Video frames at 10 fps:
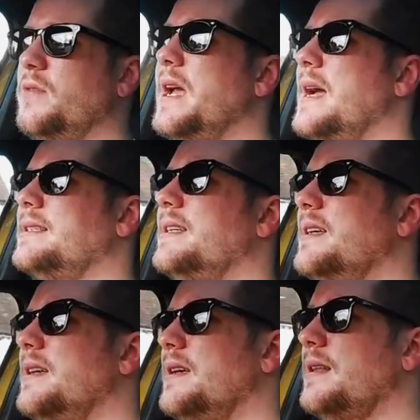react.
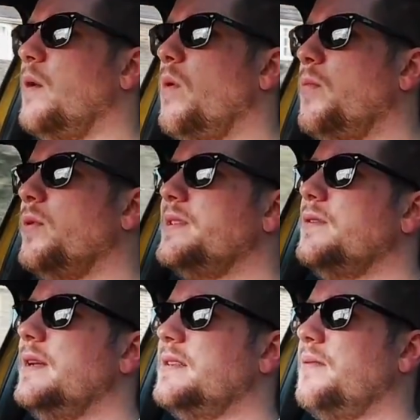That 1.2
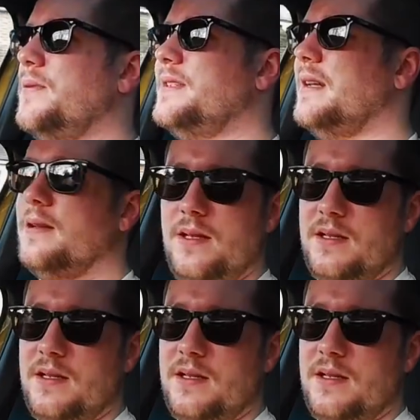litre 3-cylinder